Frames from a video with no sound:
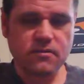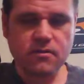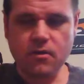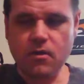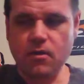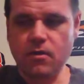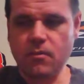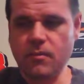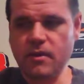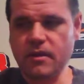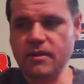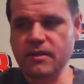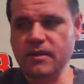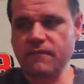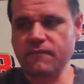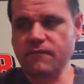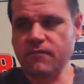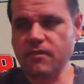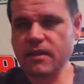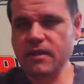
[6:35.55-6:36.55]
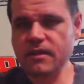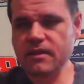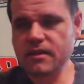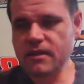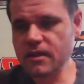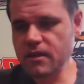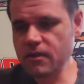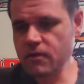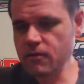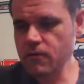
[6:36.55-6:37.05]
all the way deflated
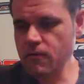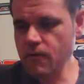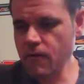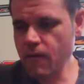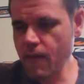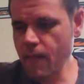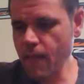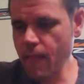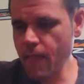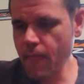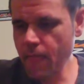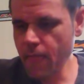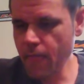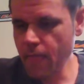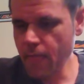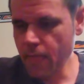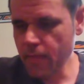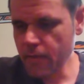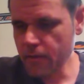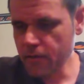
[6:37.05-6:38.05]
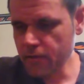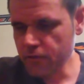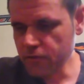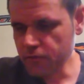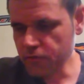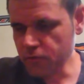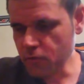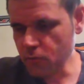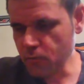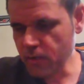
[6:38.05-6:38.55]
here,
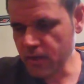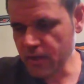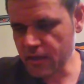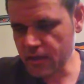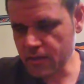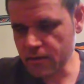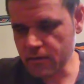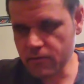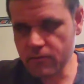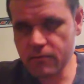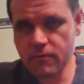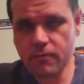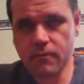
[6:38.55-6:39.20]
so we can